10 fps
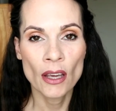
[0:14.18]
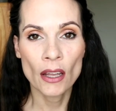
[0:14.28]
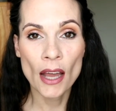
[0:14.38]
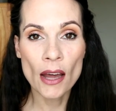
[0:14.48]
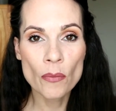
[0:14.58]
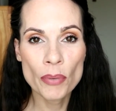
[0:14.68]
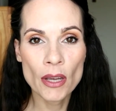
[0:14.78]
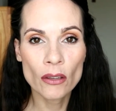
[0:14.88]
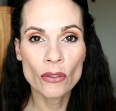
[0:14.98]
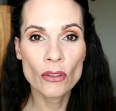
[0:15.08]
and how to
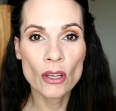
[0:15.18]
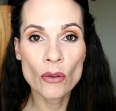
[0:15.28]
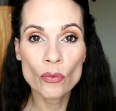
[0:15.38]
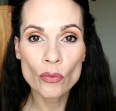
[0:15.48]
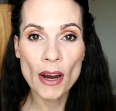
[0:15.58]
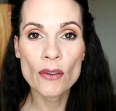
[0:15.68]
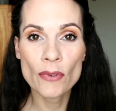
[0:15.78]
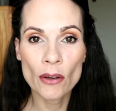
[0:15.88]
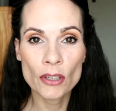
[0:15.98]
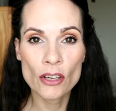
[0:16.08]
pick the right
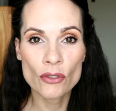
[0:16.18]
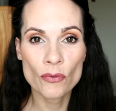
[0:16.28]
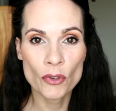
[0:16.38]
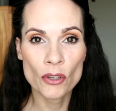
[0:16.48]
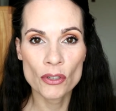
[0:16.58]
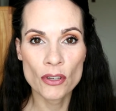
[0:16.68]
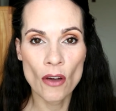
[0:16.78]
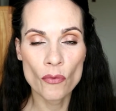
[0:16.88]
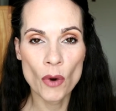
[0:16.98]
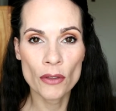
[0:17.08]
foundation for
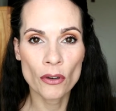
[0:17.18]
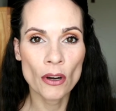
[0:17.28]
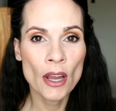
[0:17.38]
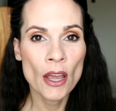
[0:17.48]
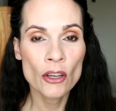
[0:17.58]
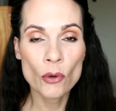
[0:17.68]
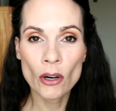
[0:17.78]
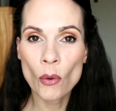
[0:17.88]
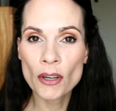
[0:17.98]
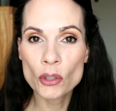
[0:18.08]
yourself. Whether you
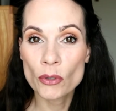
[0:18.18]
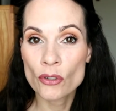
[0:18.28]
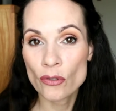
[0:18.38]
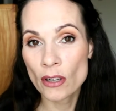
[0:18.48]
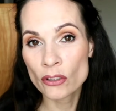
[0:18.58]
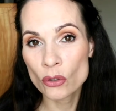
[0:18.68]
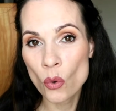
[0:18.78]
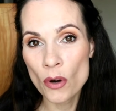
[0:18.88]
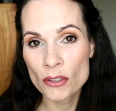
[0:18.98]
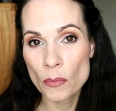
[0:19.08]
are going to a
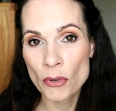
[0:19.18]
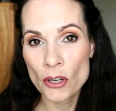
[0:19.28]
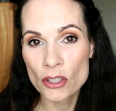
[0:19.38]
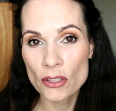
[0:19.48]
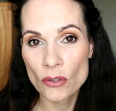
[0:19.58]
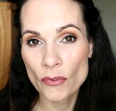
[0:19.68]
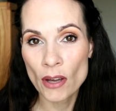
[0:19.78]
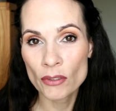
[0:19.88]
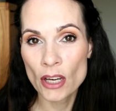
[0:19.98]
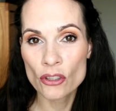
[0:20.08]
drugstore to purchase a
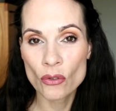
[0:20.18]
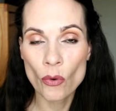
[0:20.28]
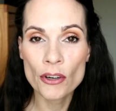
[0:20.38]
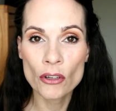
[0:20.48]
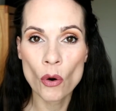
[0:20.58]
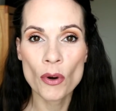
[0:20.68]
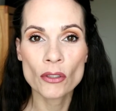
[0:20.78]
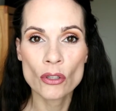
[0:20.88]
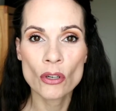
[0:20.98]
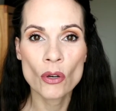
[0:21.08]
foundation or you're
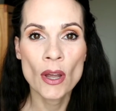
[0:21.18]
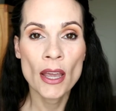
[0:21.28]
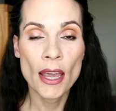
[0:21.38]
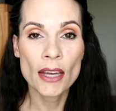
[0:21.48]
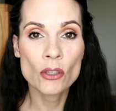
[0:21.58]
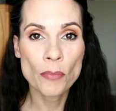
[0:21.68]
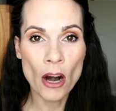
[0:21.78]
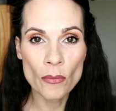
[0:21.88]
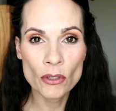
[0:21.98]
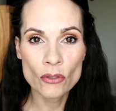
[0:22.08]
going to a
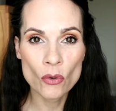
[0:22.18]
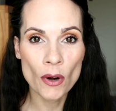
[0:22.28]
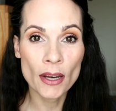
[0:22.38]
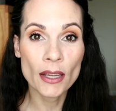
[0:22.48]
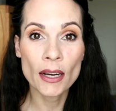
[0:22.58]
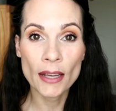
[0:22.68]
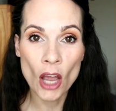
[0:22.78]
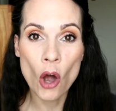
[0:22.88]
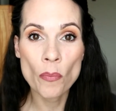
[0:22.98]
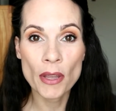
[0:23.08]
department store and getting
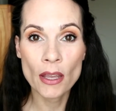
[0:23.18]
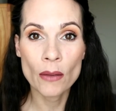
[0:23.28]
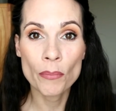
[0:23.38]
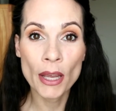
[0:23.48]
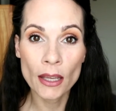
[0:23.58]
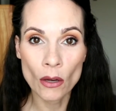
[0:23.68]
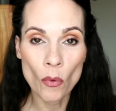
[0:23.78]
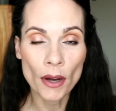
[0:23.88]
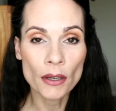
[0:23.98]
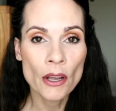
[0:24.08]
help in picking
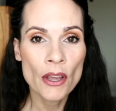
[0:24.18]
one.